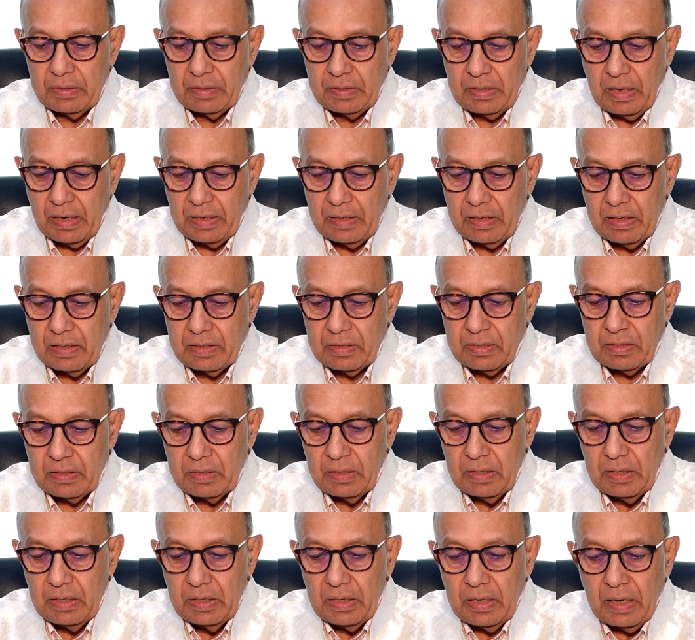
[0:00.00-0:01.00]
channels,
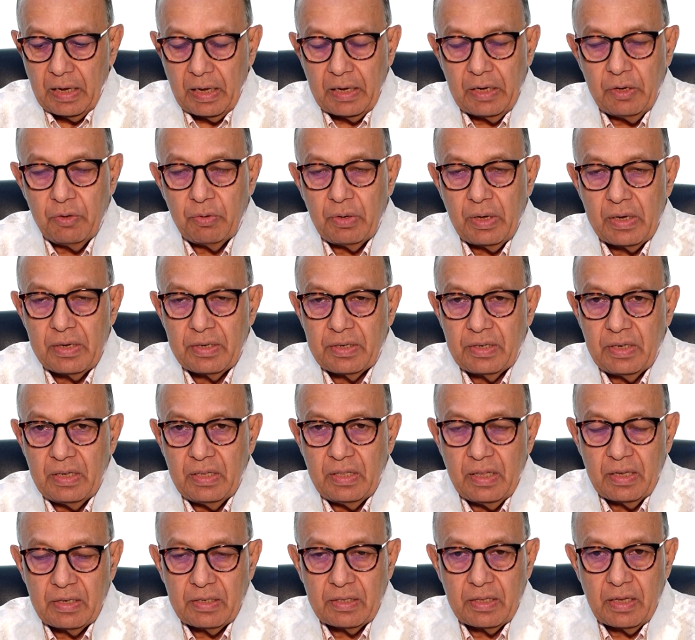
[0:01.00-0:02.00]
and you can
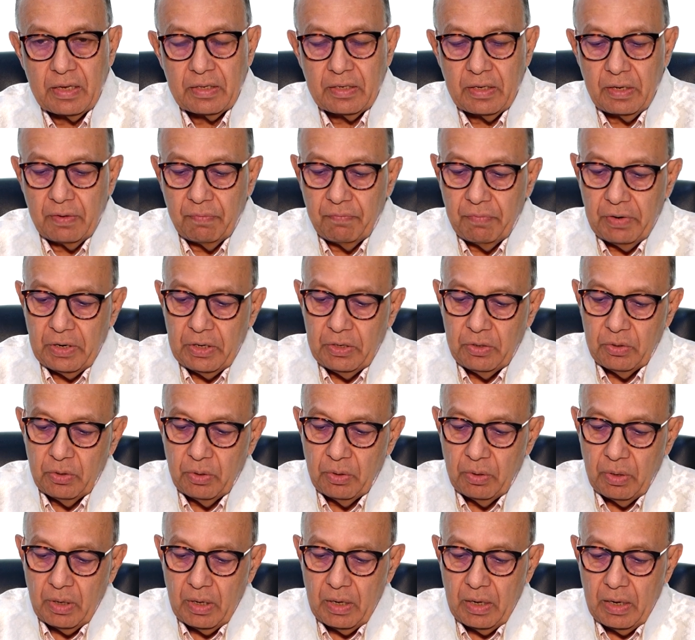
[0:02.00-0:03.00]
see these things in
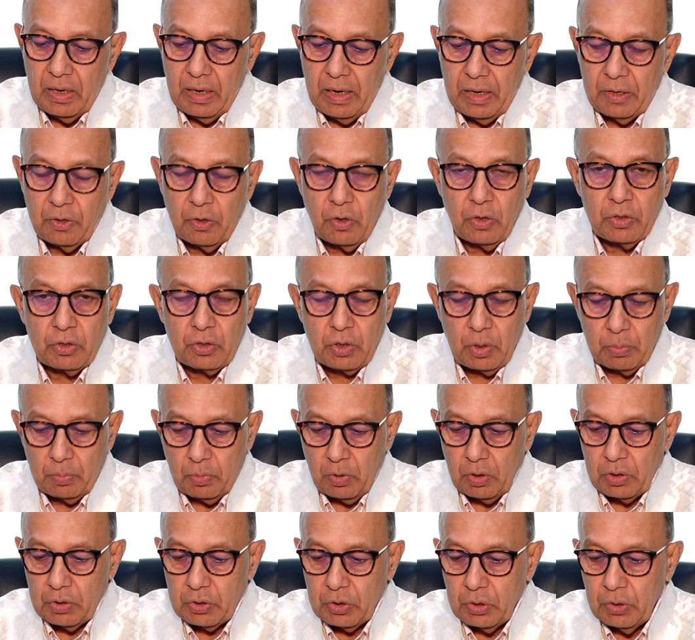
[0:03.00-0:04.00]
video endoscopy
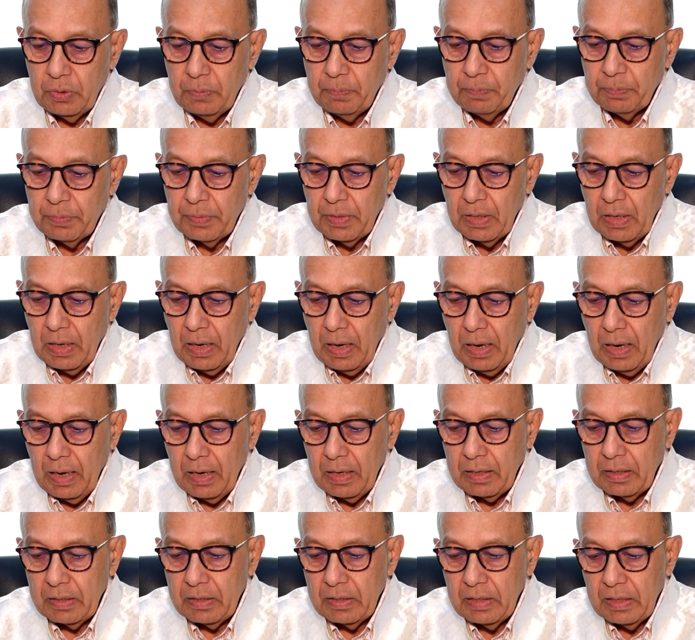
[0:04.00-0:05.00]
also,
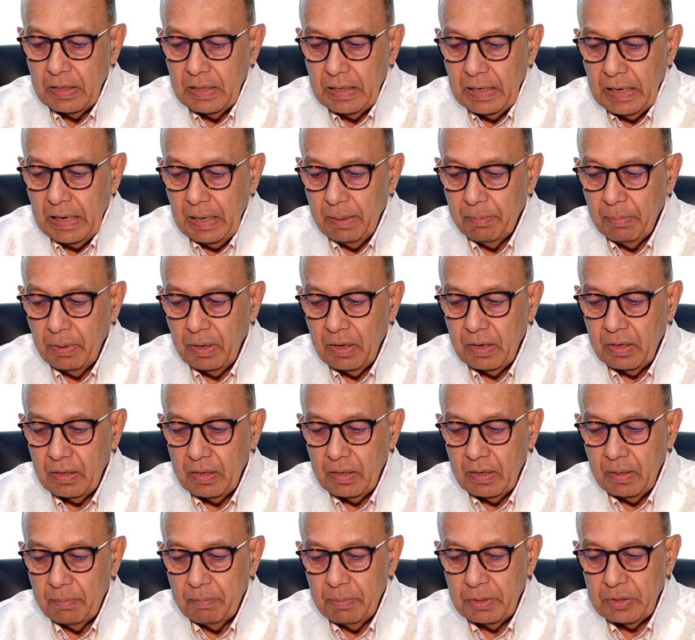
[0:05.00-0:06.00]
and
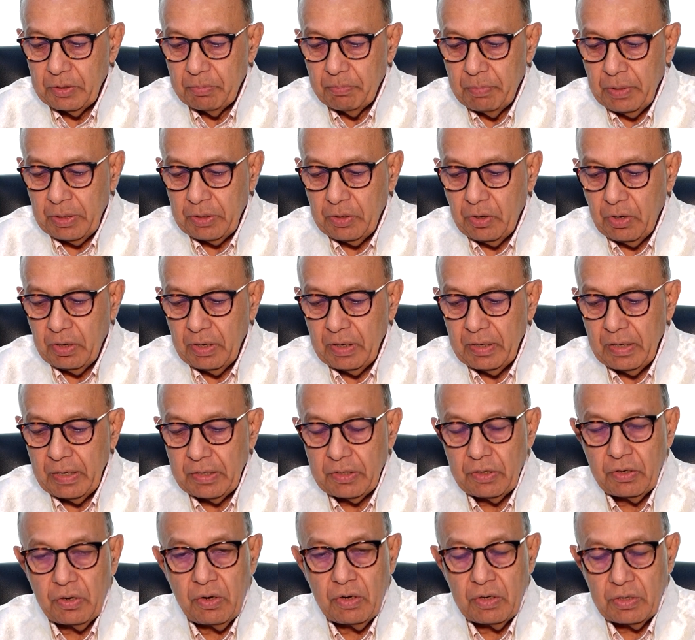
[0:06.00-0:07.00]
MR magnetic
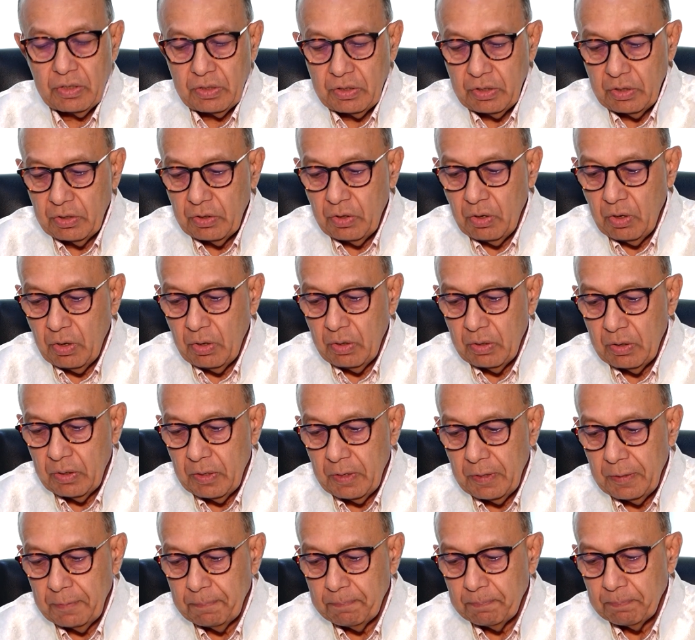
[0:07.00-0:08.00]
resonance in
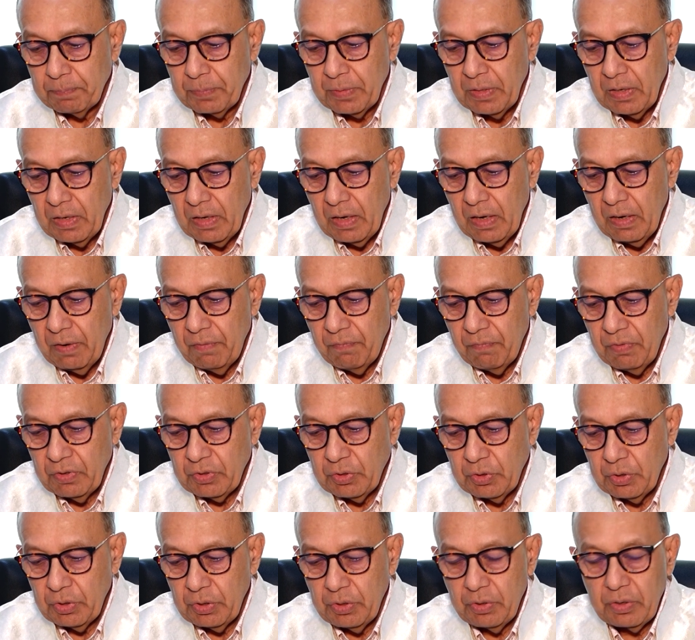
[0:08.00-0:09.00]

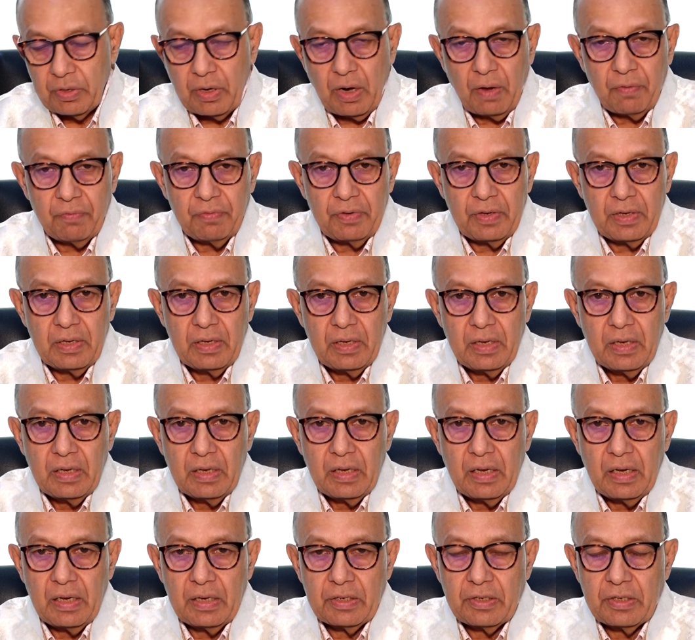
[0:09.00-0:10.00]
lymphangiography
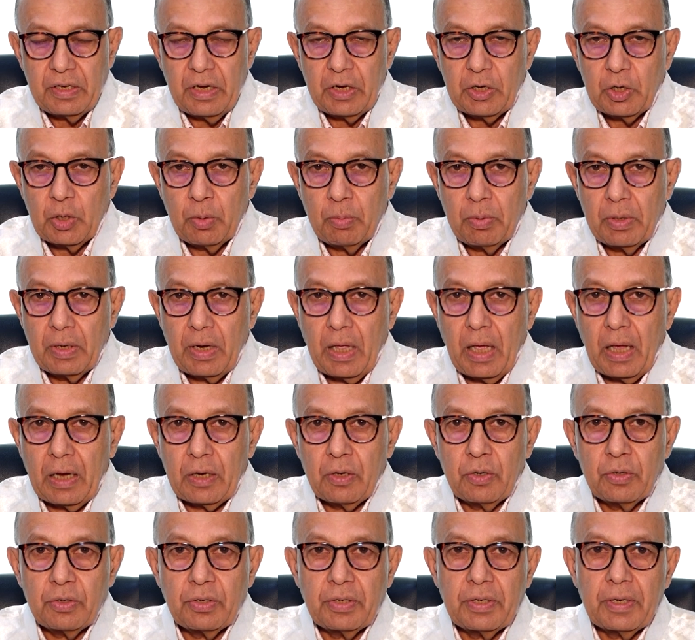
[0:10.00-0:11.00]
is said to be
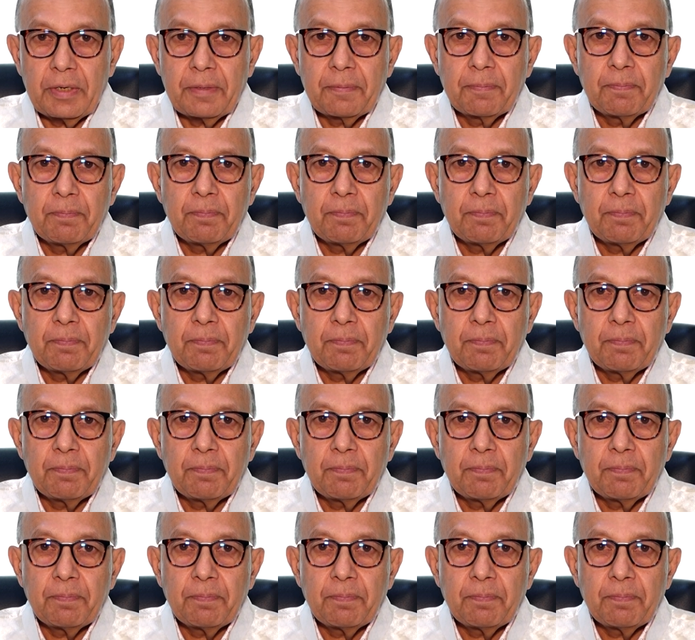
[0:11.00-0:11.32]
diagnostic.